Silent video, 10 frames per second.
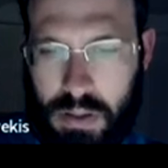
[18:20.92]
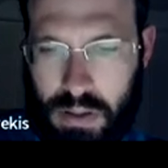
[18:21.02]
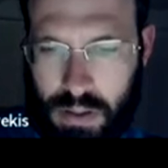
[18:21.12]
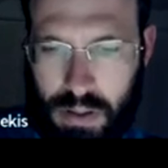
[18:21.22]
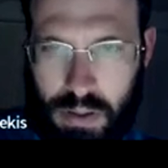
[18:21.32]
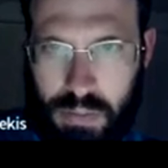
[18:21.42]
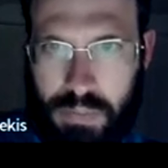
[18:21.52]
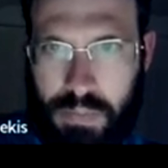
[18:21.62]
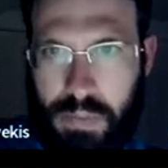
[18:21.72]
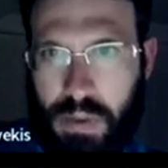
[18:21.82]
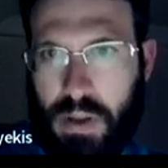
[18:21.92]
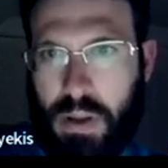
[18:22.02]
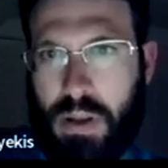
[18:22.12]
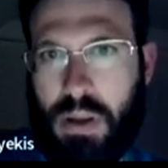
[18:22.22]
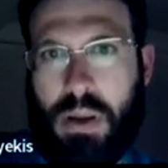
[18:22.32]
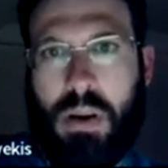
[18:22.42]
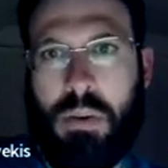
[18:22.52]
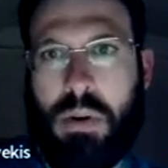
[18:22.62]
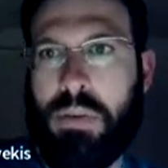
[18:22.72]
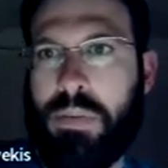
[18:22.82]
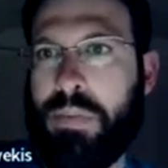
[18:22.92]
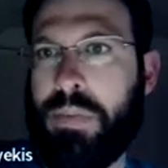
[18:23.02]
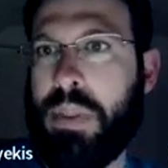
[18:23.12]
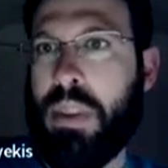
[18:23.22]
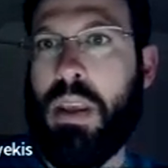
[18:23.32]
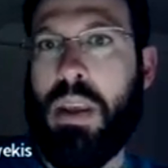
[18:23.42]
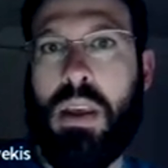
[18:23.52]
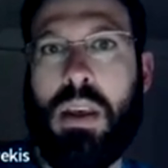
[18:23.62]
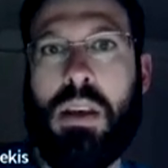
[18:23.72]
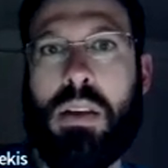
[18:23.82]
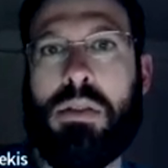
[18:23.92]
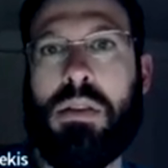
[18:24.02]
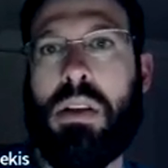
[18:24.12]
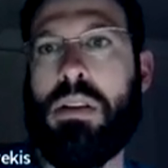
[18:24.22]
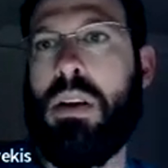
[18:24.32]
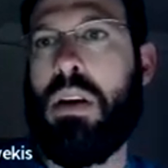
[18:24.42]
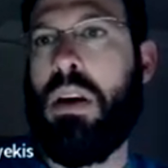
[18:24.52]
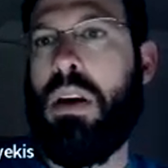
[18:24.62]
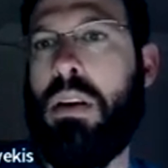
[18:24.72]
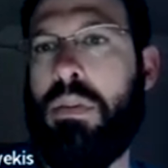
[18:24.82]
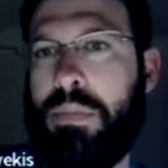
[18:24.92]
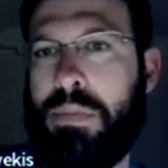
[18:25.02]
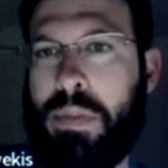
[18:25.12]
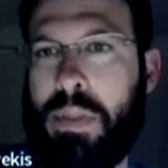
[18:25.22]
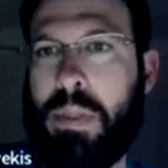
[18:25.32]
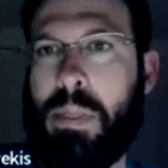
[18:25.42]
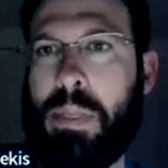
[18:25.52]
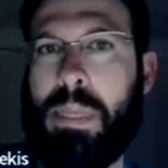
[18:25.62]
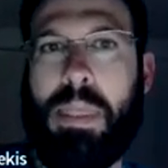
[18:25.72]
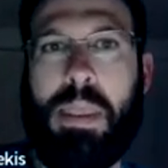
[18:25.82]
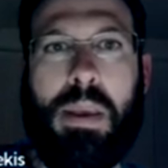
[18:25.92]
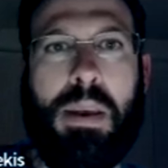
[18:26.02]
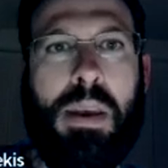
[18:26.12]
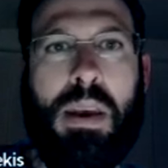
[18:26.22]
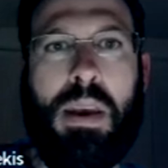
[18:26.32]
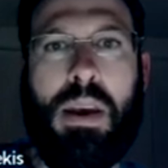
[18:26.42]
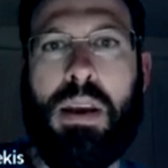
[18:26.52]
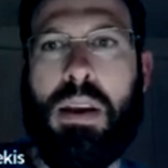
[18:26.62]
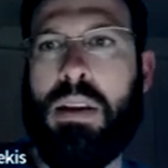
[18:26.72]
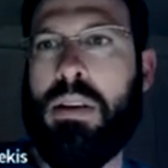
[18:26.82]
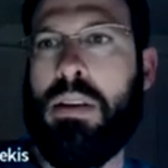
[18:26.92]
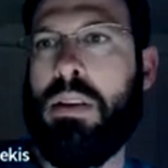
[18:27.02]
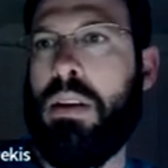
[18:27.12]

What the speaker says: Yeah. Oh well. So that's all I got. And